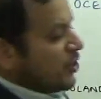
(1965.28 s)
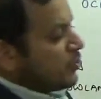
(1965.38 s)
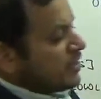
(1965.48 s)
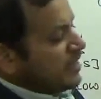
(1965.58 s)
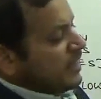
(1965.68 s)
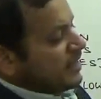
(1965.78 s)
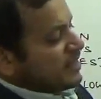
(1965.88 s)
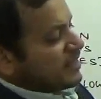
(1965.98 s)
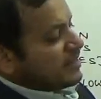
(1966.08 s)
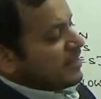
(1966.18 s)
you see
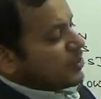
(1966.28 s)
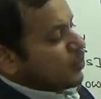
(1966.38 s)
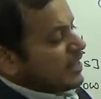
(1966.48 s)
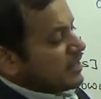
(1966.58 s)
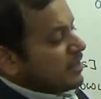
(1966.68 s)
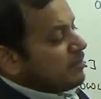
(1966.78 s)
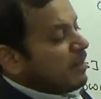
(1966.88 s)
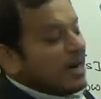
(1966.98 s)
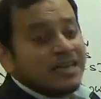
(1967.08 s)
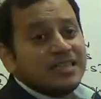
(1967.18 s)
this western
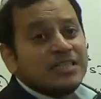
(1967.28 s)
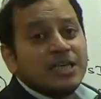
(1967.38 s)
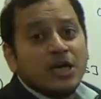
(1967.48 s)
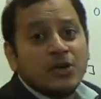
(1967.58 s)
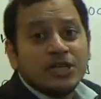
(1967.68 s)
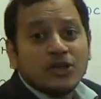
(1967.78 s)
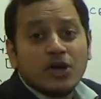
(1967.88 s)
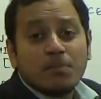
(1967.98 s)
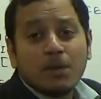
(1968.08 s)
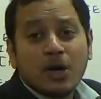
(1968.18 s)
part is yellowish
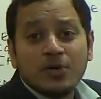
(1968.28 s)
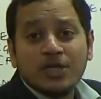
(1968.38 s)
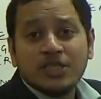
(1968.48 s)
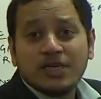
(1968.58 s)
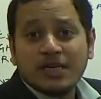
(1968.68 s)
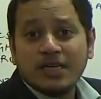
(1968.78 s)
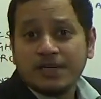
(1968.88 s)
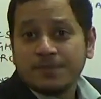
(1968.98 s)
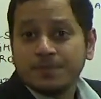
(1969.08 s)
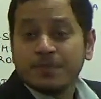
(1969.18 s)
or brownish in
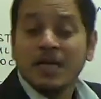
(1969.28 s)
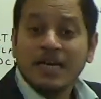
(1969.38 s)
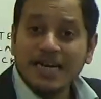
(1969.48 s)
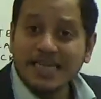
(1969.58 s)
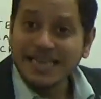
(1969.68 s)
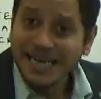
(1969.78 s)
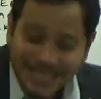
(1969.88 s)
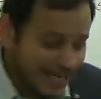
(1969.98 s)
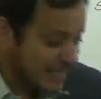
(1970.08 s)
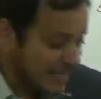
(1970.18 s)
color. In the
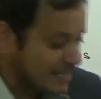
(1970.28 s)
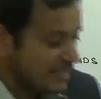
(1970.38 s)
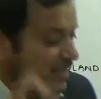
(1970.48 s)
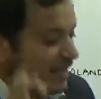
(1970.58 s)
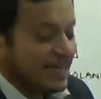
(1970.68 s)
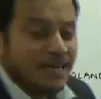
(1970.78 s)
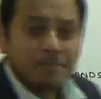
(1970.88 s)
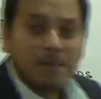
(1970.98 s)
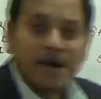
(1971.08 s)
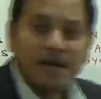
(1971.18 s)
atlas,
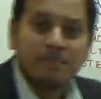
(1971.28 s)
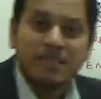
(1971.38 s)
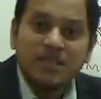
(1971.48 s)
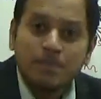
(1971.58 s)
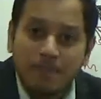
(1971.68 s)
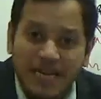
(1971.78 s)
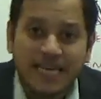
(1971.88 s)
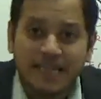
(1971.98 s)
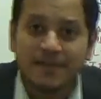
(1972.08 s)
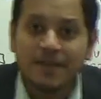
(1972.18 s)
green part means
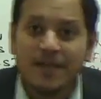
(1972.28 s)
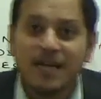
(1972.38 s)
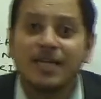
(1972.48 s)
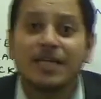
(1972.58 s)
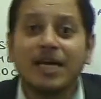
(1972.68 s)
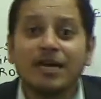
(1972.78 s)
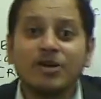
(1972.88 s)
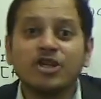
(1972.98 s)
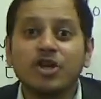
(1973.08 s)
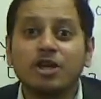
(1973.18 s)
plain,
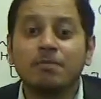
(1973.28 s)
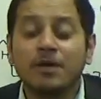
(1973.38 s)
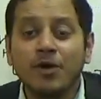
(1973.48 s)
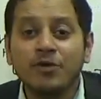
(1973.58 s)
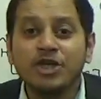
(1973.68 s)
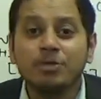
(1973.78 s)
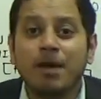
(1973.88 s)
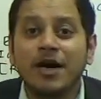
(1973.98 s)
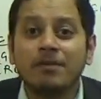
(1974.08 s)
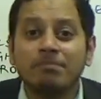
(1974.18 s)
yellowish or brownish
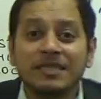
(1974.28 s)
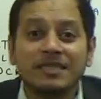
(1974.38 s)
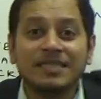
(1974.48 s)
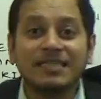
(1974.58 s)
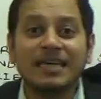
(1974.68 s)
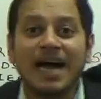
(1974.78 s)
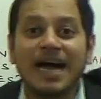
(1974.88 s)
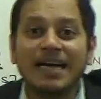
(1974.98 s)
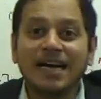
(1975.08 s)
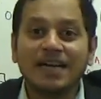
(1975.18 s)
part means it is an
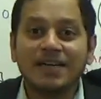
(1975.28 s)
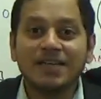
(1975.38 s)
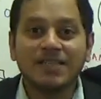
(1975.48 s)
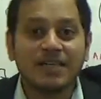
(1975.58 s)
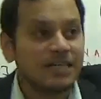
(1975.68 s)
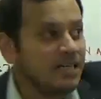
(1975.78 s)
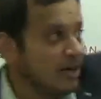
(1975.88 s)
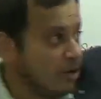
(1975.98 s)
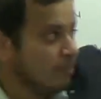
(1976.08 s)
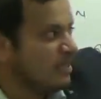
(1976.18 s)
highland region,
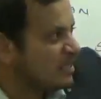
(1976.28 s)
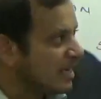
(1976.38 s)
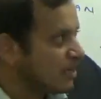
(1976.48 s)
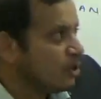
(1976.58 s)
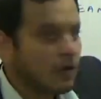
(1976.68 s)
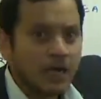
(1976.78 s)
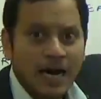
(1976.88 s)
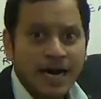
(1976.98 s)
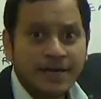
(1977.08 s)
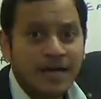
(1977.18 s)
yellow means at a lower
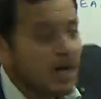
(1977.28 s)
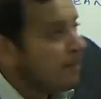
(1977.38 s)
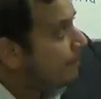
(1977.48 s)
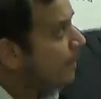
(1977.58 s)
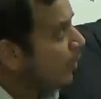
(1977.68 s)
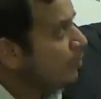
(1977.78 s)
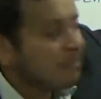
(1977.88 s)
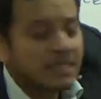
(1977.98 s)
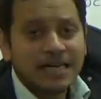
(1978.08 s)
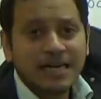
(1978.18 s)
height, brown
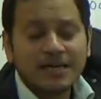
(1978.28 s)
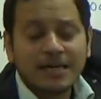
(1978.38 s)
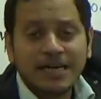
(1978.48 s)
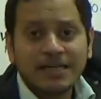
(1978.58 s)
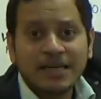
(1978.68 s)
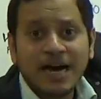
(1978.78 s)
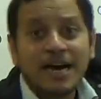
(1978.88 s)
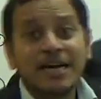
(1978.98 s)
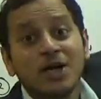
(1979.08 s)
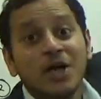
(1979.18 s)
means at a greater
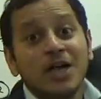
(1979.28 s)
height,